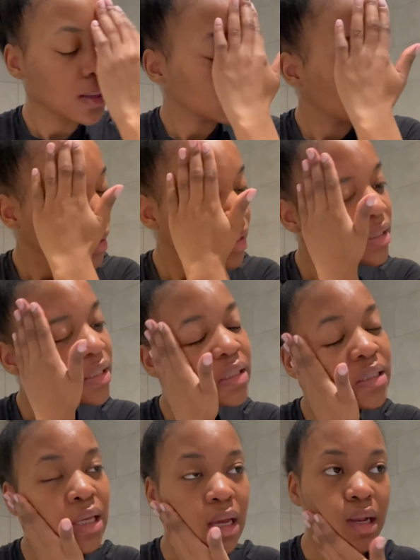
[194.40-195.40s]
that's
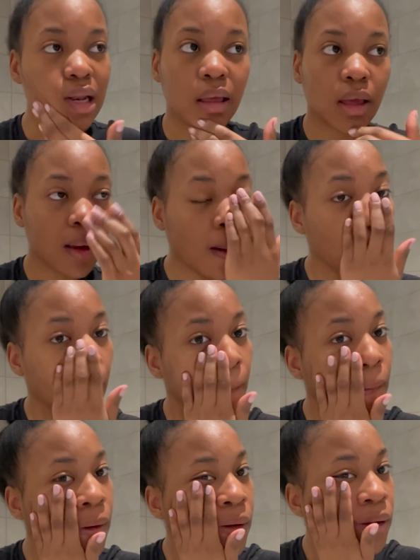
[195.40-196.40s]
exactly
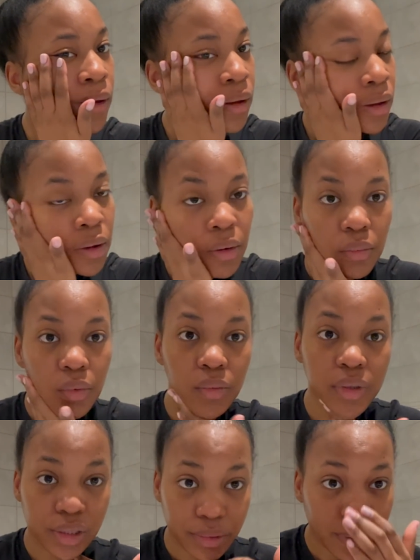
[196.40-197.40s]
what we're
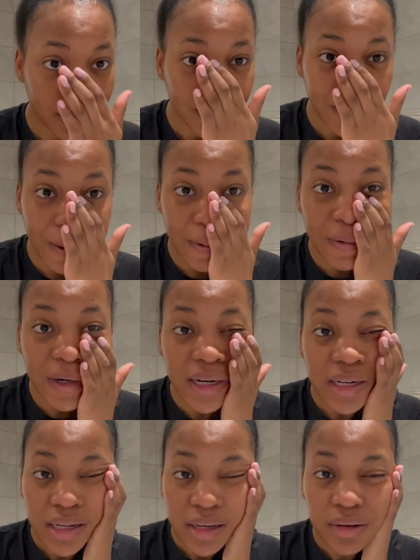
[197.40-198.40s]
doing right
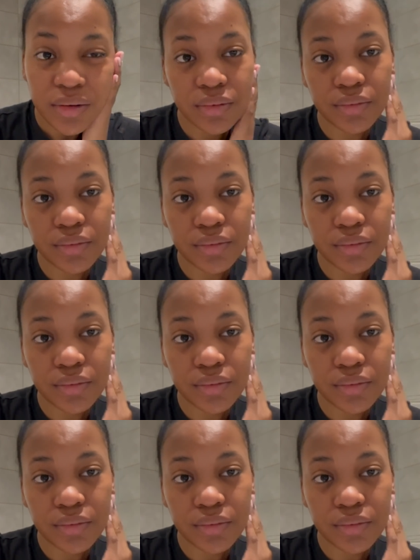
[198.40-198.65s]
now.